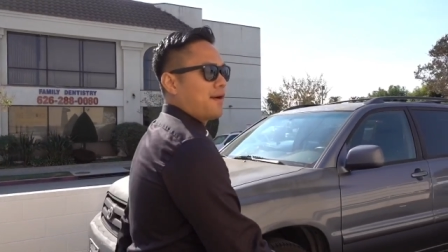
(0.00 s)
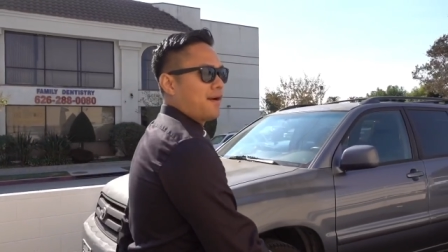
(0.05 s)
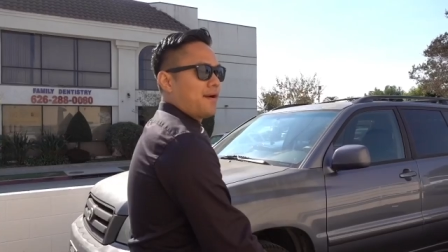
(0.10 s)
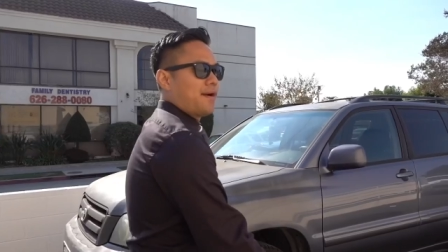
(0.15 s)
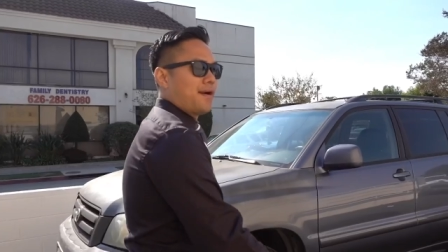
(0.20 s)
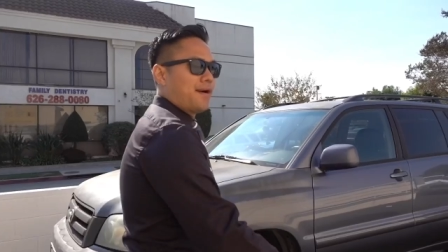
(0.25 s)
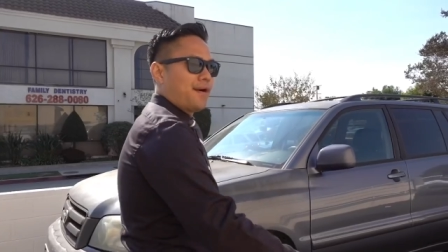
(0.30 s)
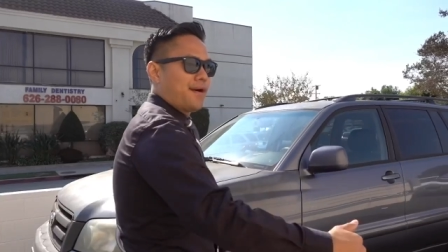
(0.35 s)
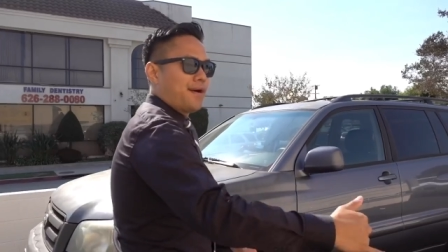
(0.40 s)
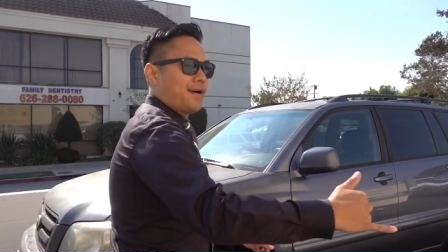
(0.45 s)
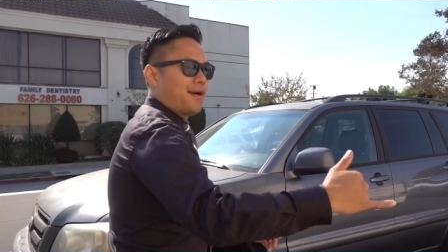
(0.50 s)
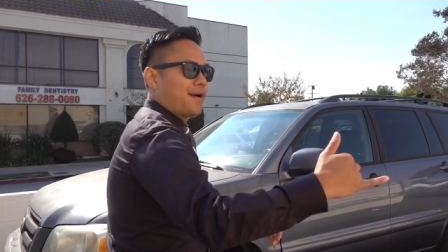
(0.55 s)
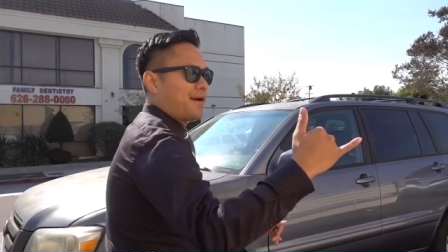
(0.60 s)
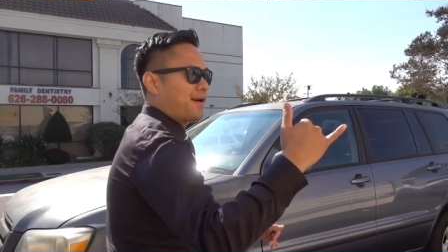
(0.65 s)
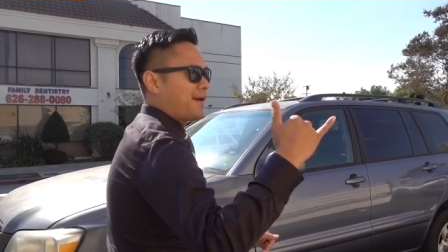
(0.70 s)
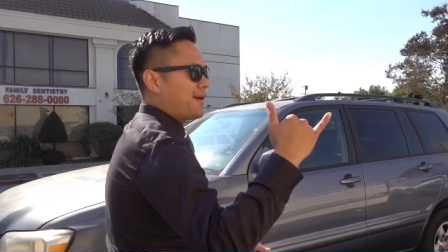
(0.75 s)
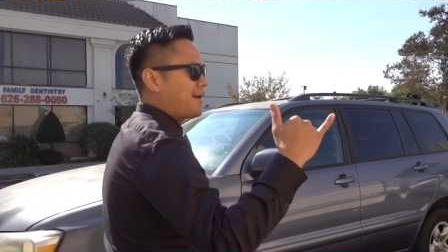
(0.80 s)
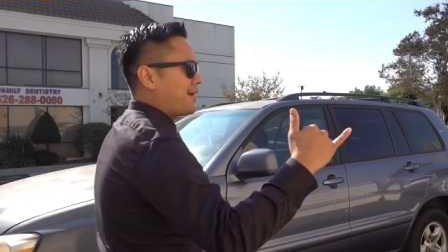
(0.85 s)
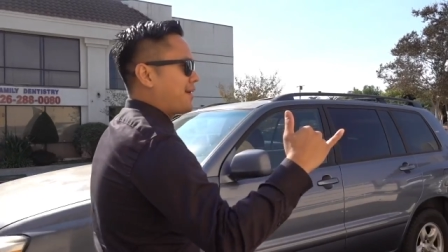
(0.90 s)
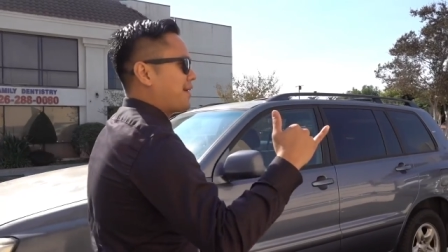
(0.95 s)
with
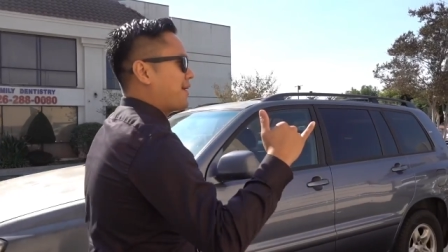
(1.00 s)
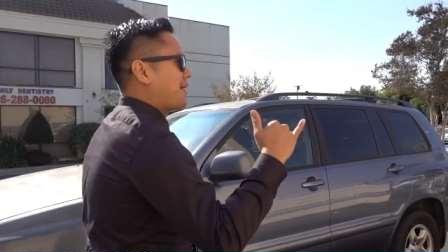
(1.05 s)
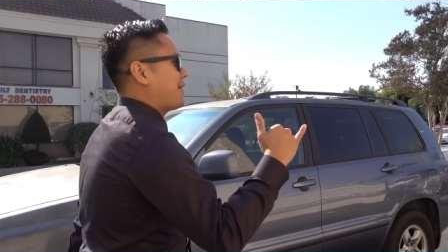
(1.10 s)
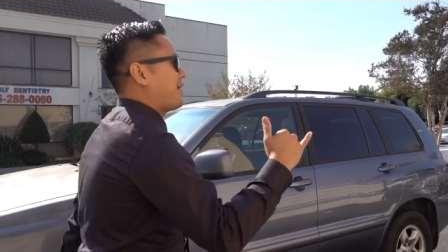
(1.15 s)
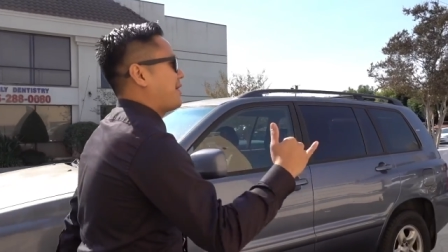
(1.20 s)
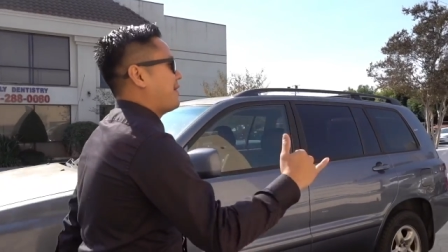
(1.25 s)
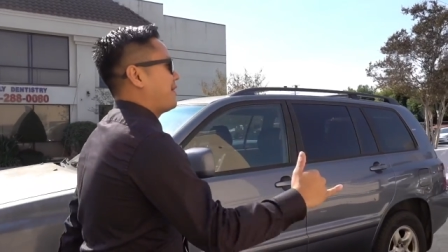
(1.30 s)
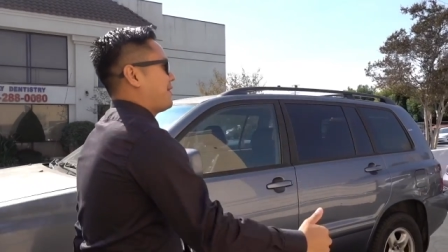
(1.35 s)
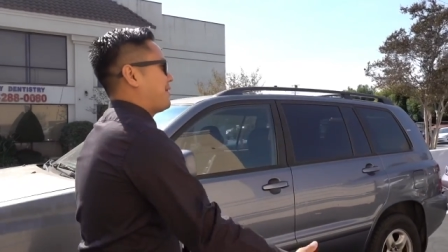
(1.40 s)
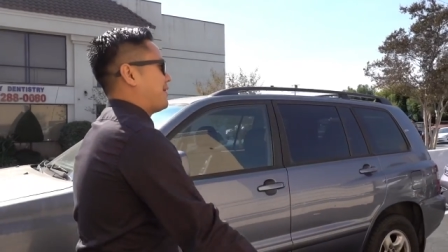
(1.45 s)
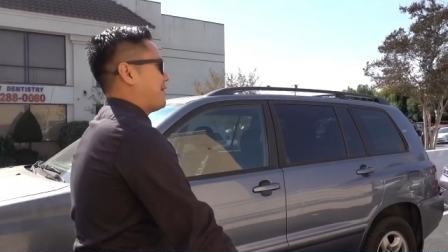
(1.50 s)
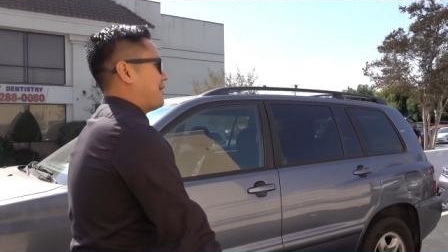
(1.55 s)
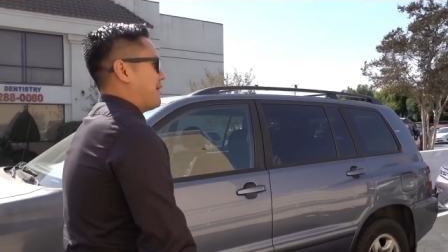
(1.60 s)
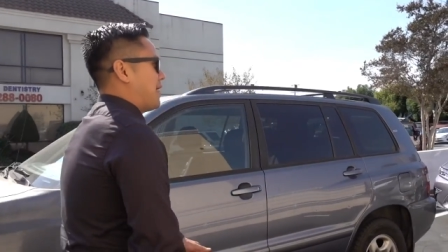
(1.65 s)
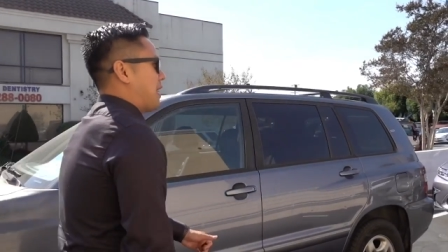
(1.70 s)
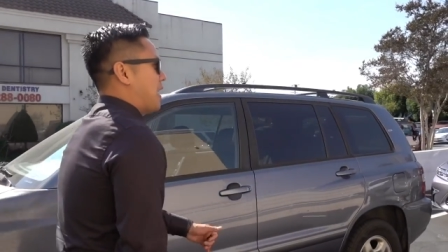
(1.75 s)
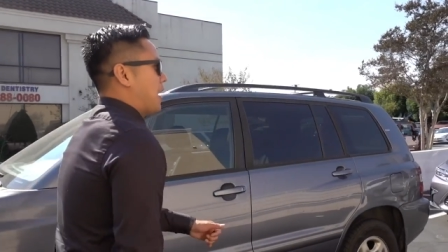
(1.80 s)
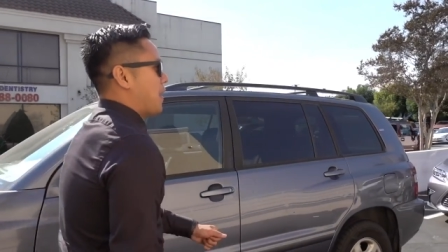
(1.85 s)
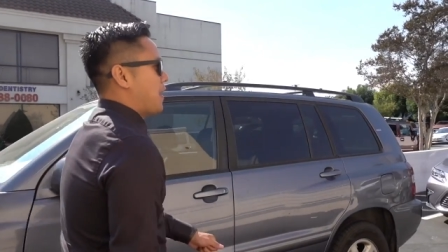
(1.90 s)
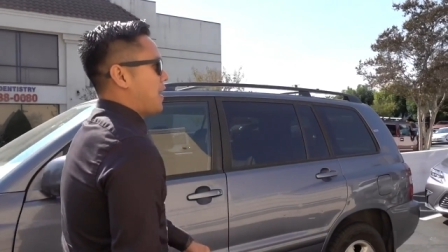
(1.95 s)
breakfast, lunch,
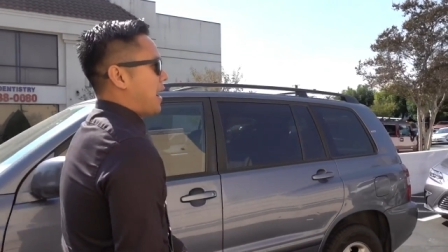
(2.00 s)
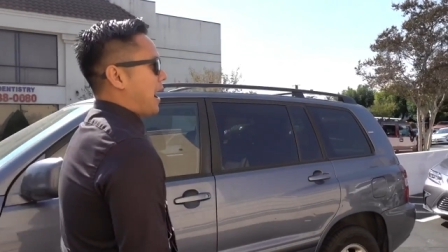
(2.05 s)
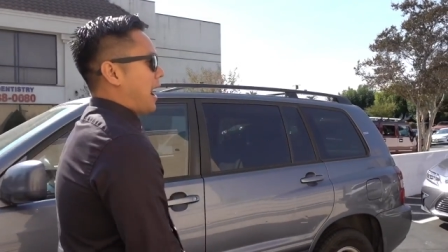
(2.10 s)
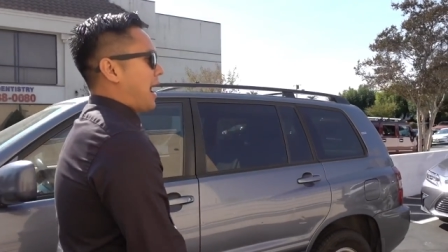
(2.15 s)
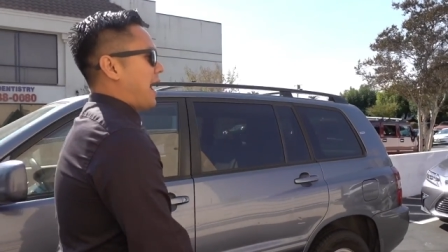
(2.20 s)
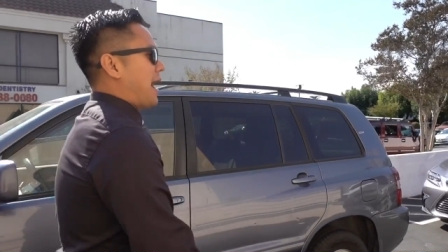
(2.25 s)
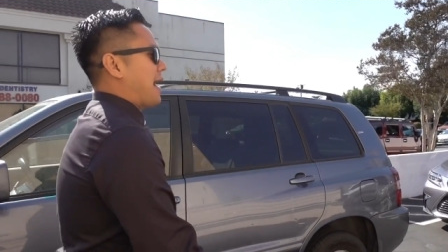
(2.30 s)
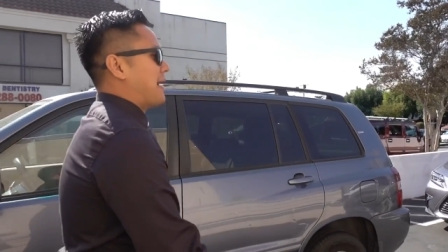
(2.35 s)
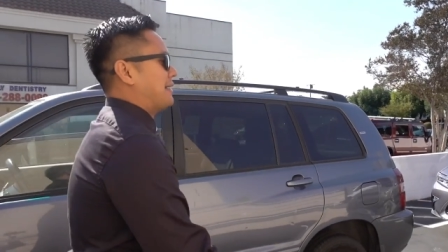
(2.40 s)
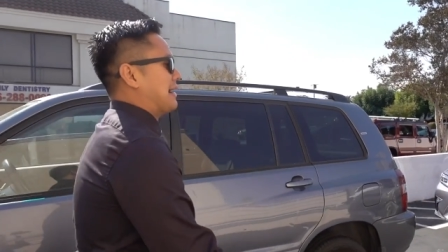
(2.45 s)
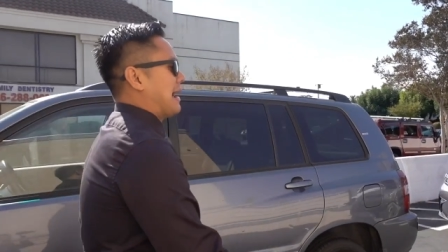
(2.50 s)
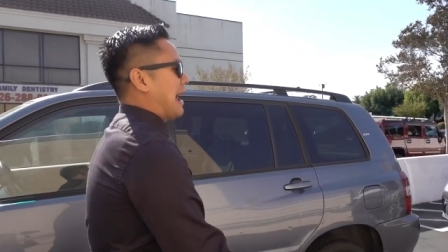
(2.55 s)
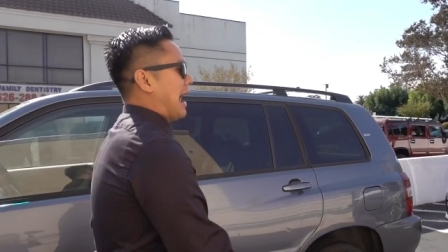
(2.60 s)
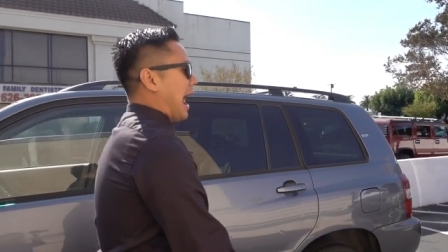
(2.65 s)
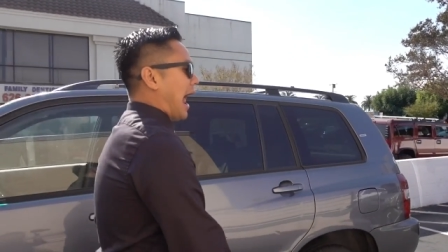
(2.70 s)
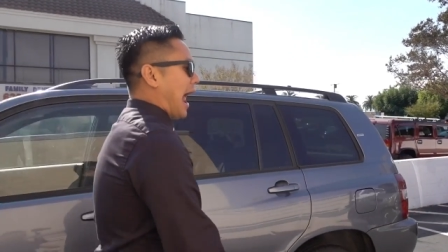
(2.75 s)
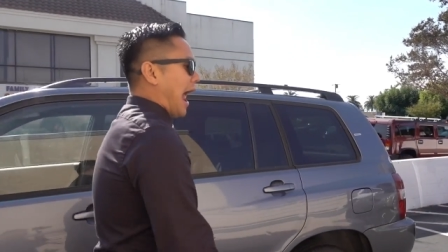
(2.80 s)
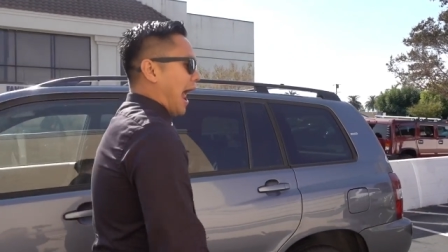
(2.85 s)
and now he's